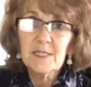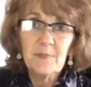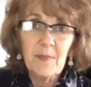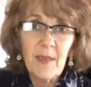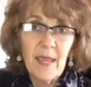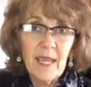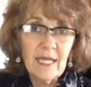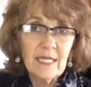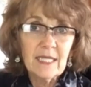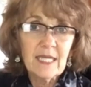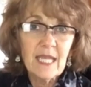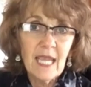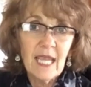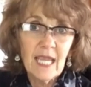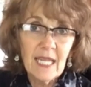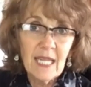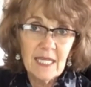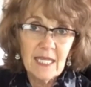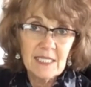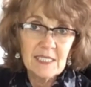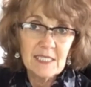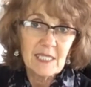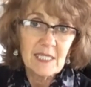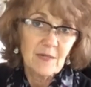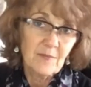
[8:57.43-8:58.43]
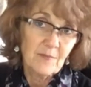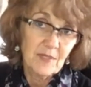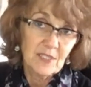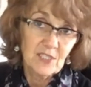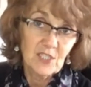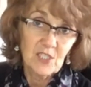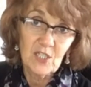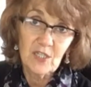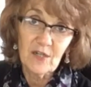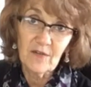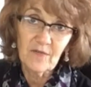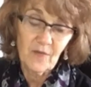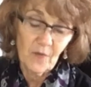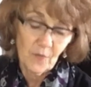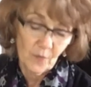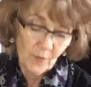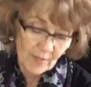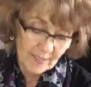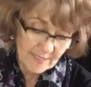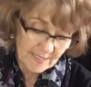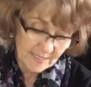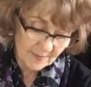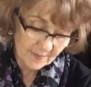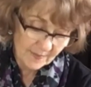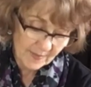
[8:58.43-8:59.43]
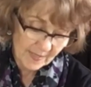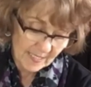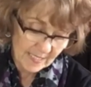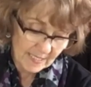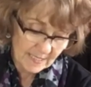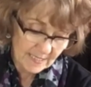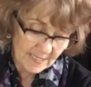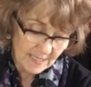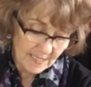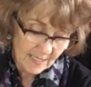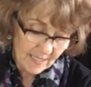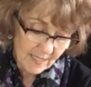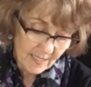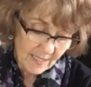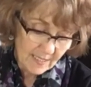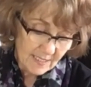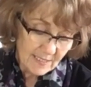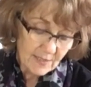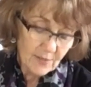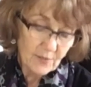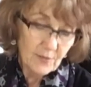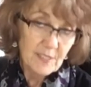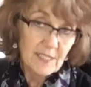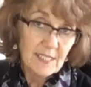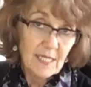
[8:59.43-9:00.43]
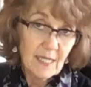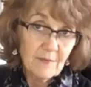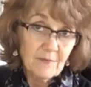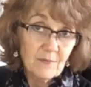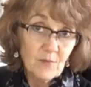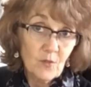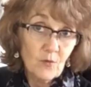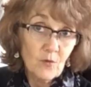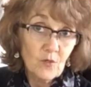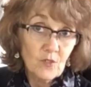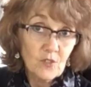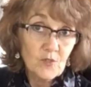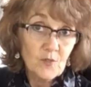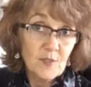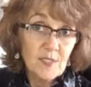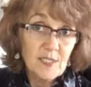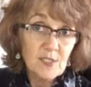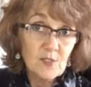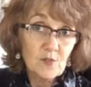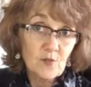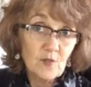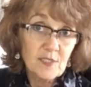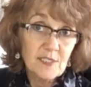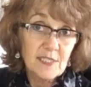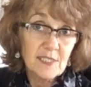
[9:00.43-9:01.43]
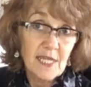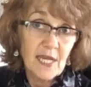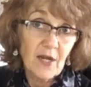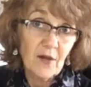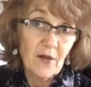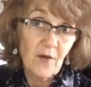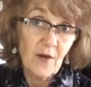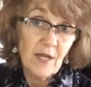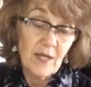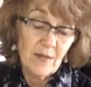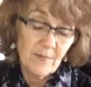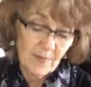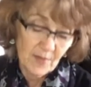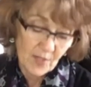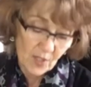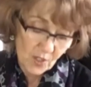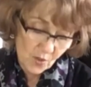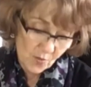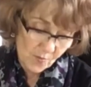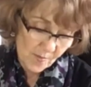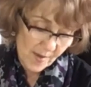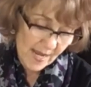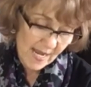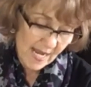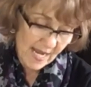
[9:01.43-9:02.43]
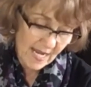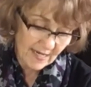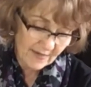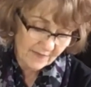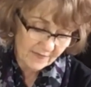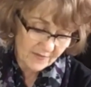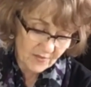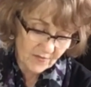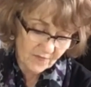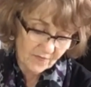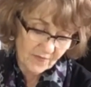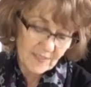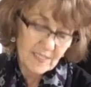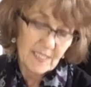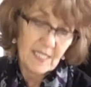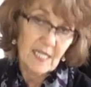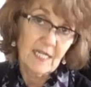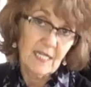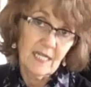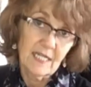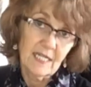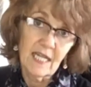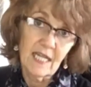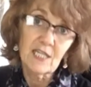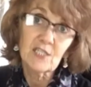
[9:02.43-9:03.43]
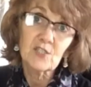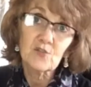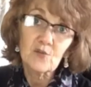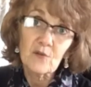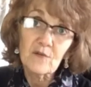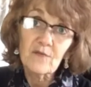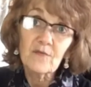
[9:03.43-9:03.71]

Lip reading: pancakes, and a bunch of different recipes. So some grocery stores carry it, but you may have to visit a natural